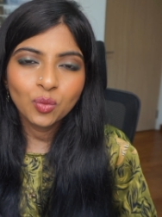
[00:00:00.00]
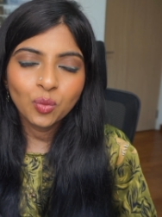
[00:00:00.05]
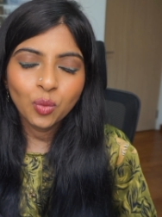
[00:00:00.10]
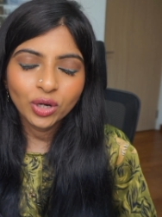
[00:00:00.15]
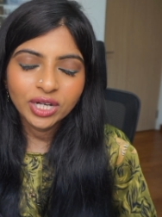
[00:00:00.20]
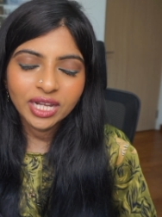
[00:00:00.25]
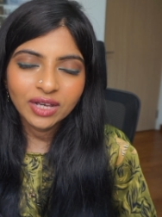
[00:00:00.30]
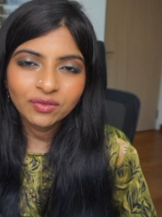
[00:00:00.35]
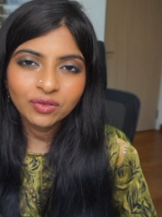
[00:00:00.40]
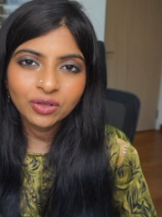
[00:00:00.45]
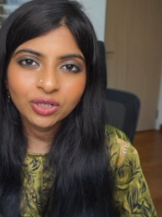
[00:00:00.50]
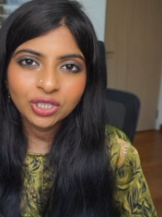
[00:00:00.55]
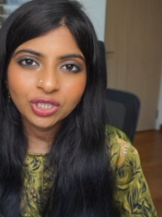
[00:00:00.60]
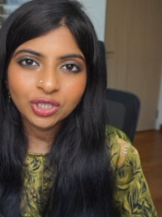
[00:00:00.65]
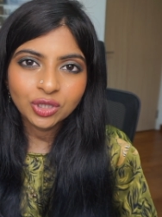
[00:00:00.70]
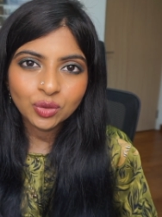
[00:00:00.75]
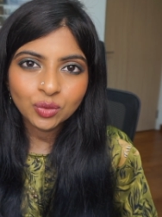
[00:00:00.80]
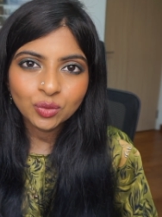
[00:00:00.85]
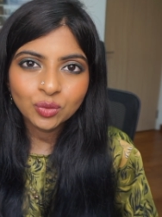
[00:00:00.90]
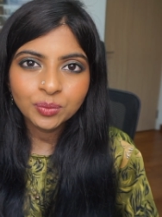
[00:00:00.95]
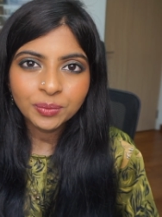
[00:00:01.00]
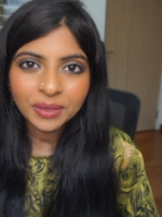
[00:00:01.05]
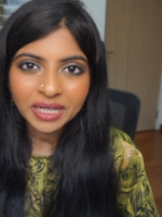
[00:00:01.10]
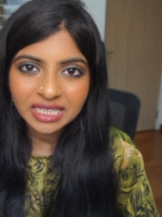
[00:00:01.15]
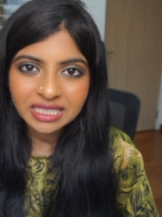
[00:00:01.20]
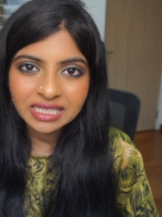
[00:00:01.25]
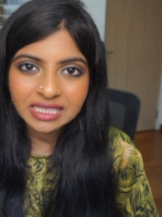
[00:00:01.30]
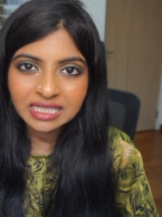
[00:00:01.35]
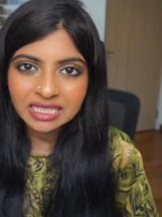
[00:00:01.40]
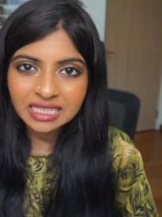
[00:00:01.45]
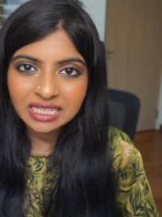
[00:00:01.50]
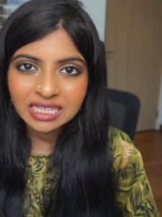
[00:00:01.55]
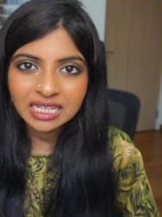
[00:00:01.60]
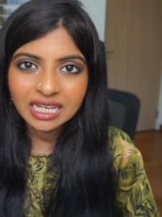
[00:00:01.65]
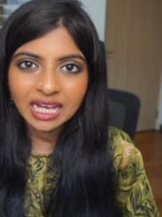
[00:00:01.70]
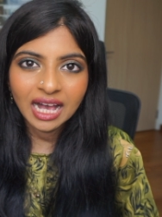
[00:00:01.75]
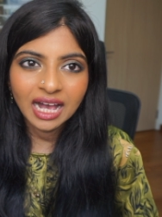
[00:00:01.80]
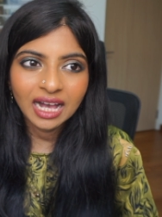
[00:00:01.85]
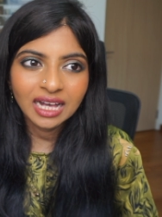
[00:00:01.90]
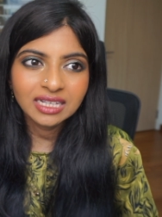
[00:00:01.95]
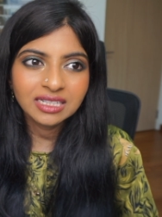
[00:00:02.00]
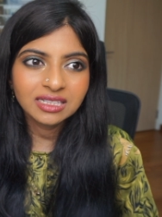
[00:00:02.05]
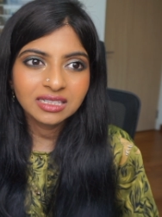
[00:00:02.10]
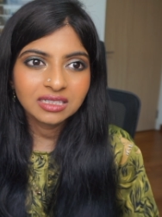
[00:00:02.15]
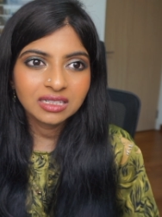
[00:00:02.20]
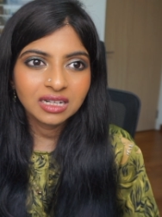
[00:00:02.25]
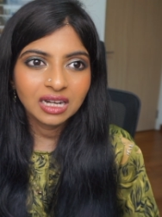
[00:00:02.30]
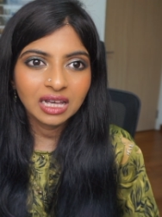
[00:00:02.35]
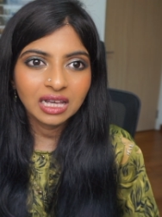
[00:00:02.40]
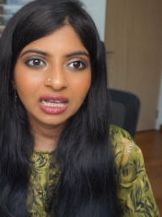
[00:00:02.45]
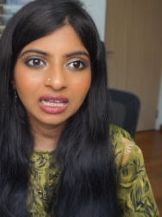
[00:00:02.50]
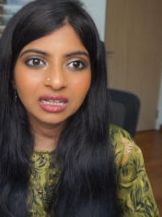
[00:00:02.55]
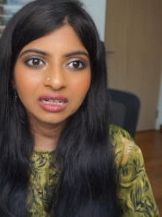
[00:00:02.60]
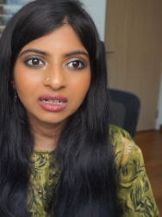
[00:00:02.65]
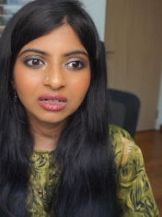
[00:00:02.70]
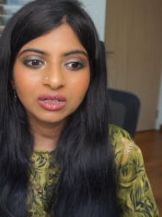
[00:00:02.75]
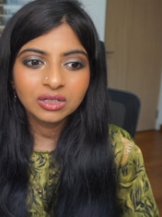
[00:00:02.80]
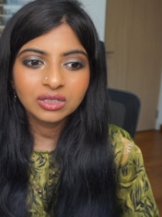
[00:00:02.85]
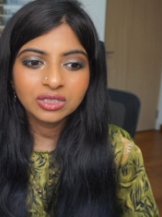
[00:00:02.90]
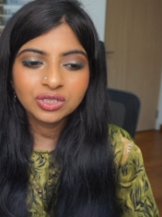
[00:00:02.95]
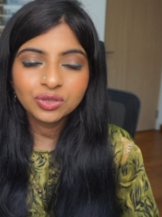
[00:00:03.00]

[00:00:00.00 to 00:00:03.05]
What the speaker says: whatever you may see as like a